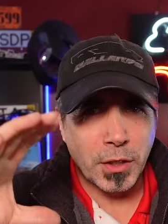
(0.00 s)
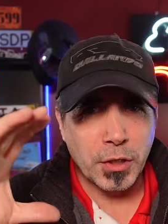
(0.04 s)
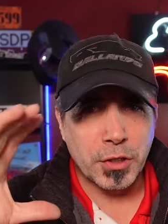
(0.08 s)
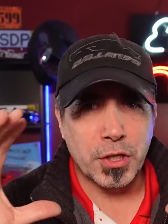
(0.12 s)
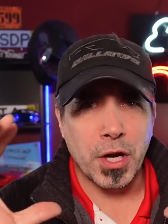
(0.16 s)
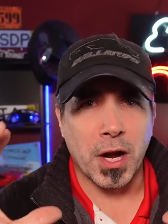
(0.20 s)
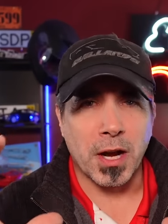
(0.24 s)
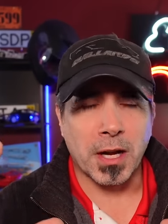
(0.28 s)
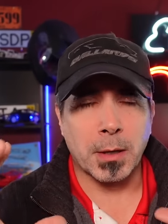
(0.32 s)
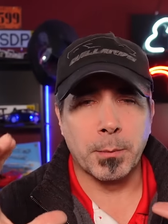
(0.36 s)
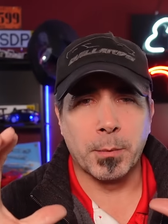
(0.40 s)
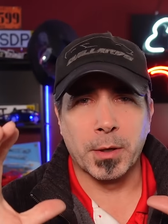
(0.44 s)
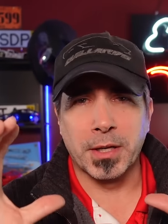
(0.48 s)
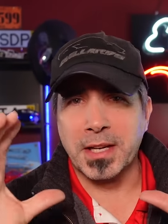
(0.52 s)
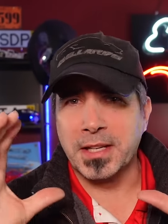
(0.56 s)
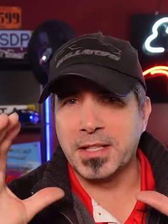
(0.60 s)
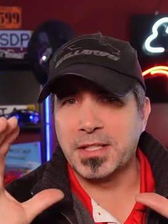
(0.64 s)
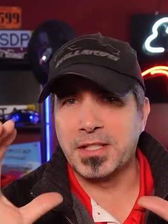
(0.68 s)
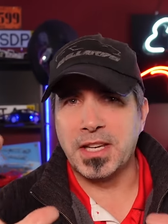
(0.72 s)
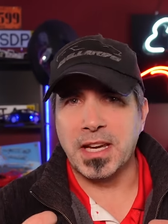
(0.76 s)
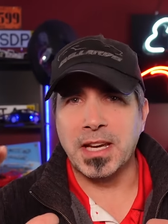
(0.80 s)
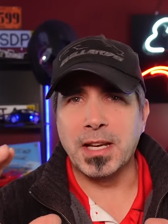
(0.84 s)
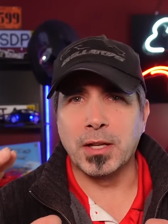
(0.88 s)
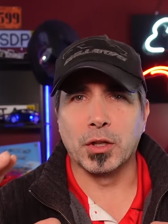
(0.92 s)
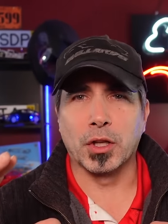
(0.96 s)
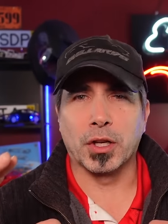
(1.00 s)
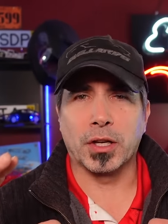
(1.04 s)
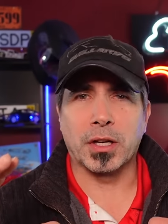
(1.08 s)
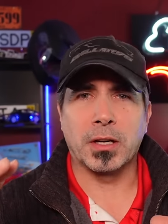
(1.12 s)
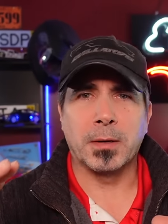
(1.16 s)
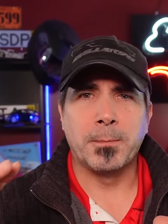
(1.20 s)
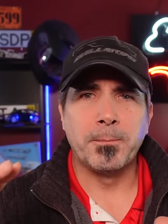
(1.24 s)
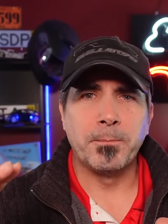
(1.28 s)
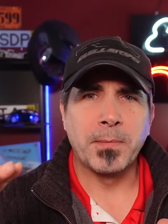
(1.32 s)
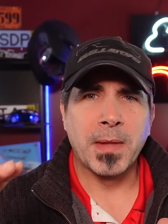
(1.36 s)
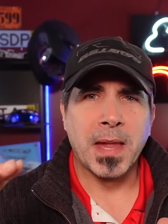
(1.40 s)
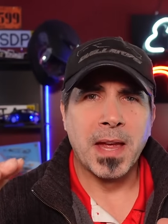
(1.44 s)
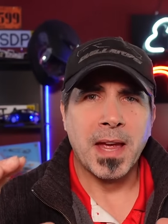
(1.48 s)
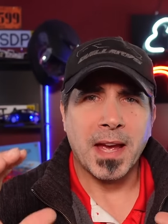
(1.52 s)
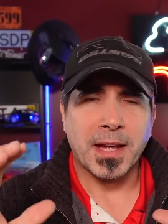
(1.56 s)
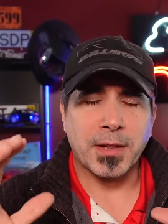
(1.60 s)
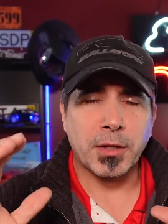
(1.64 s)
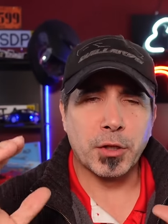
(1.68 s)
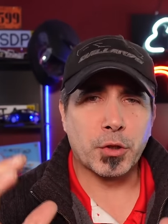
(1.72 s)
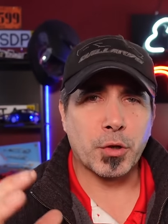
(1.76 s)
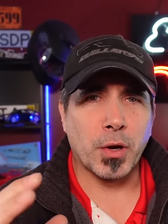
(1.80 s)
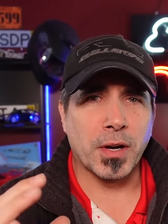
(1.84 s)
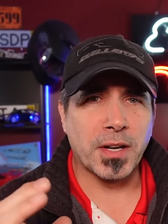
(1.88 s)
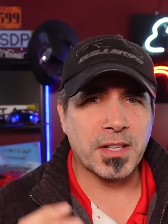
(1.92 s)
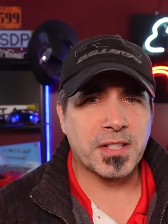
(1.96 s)
you're talking about a dealer and
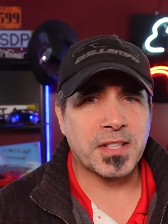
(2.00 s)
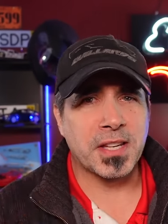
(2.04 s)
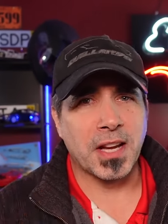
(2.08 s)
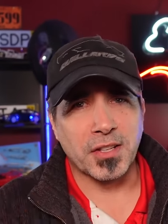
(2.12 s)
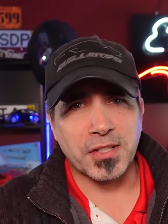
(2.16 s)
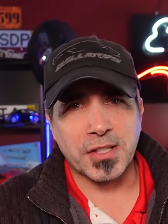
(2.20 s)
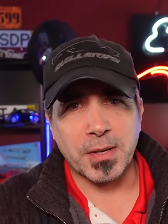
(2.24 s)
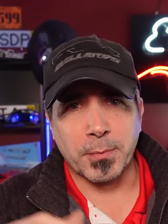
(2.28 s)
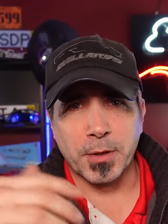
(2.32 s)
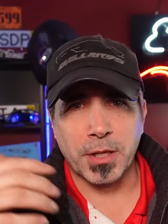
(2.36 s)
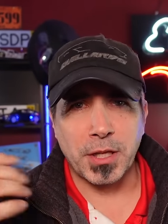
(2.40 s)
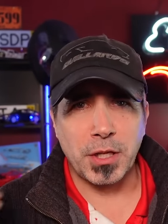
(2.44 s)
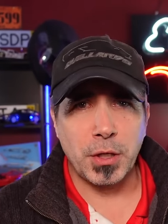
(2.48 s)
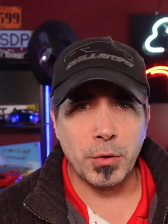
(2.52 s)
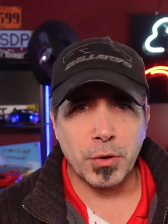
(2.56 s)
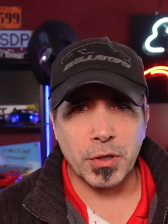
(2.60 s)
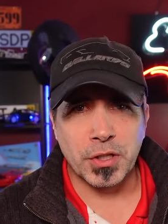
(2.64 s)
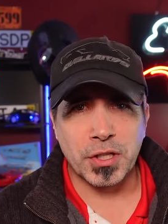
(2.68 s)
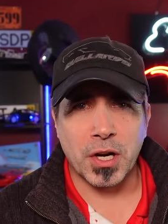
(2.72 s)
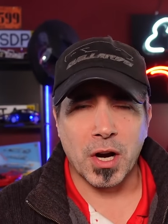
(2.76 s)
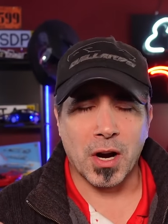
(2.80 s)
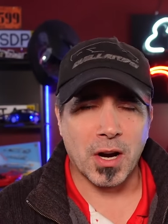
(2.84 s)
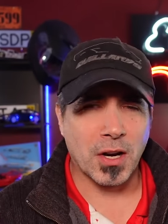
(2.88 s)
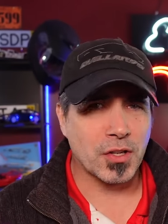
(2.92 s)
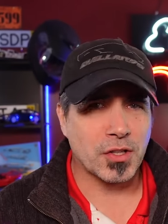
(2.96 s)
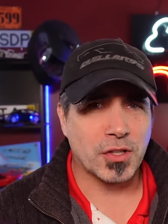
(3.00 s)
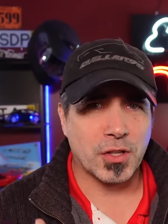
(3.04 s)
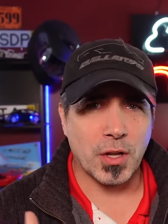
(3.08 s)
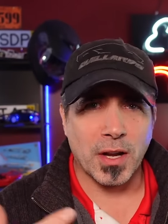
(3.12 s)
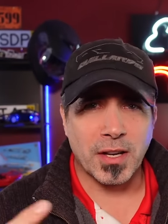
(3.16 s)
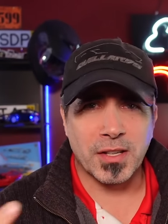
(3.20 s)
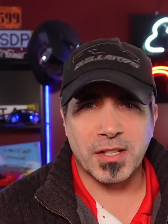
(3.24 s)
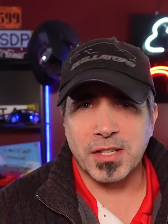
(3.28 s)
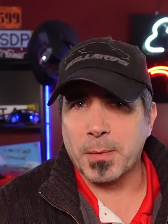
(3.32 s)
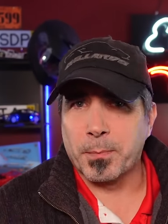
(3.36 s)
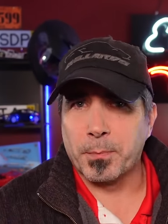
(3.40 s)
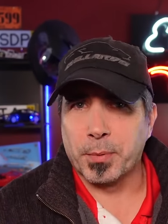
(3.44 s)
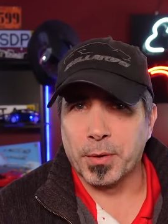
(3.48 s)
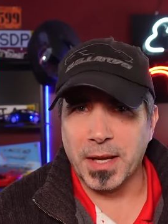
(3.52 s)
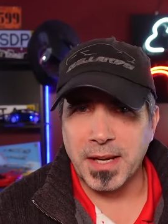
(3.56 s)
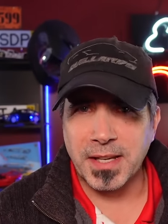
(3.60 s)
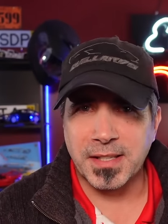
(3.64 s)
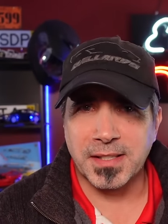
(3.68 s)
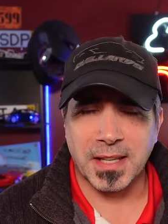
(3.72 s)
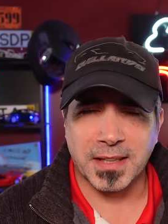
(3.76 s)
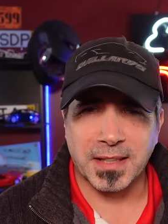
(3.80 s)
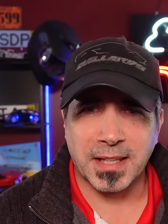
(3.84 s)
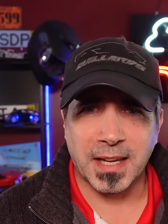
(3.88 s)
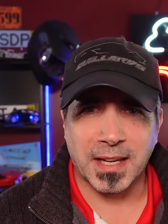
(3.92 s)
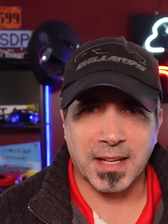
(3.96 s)
they're trying to sell some of the used cars, that's a place
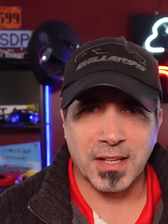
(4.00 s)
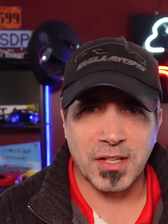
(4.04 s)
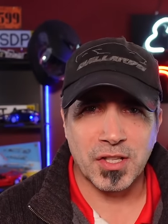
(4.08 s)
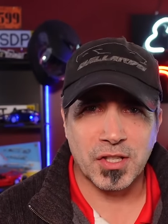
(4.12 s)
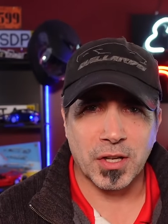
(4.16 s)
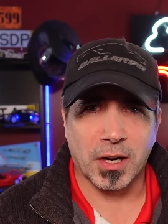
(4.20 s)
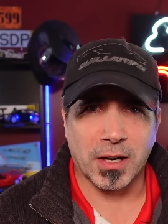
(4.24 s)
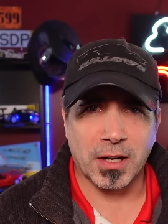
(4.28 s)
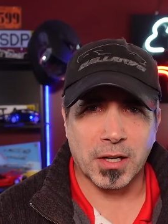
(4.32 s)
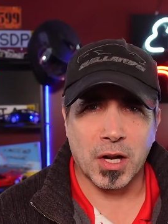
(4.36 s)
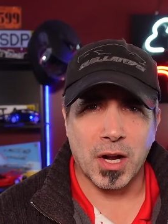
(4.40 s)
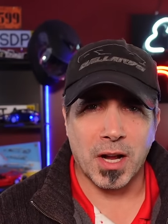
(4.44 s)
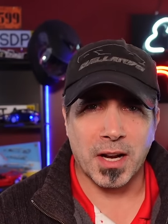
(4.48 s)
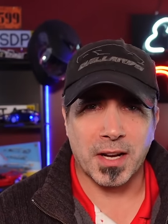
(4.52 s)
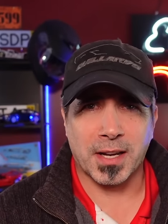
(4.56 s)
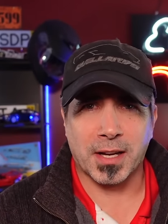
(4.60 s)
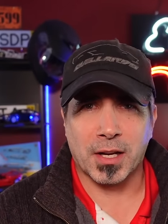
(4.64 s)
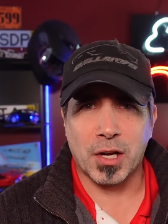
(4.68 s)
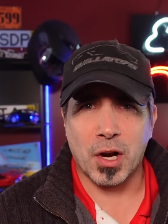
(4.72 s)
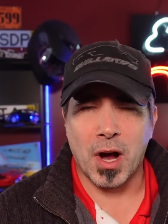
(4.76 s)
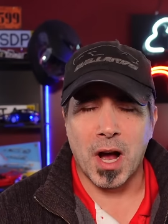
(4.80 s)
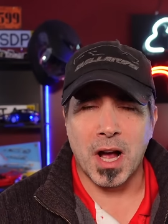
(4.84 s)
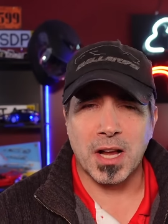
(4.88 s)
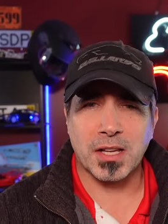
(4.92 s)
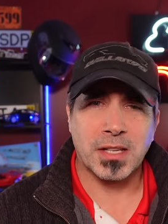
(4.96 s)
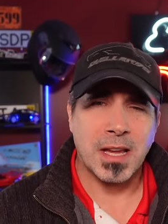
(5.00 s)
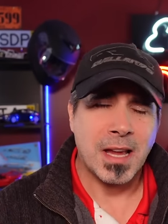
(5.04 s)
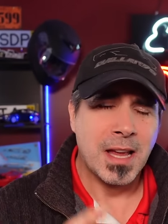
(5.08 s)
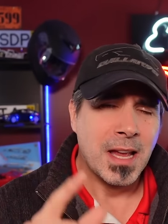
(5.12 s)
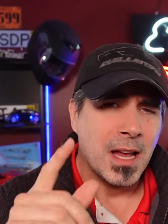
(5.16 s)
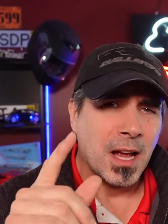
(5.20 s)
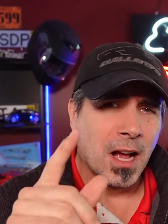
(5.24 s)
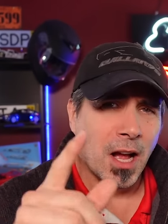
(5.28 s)
that they can start cutting costs.